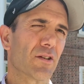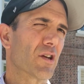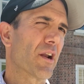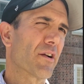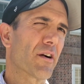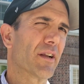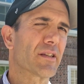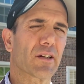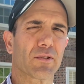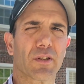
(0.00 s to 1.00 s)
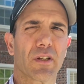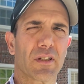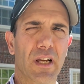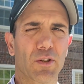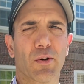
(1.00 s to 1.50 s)
gender and sexual
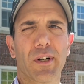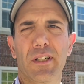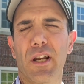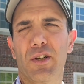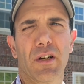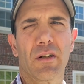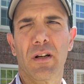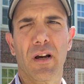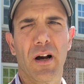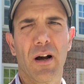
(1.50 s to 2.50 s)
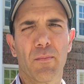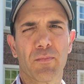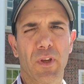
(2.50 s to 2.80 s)
sexual orientation um,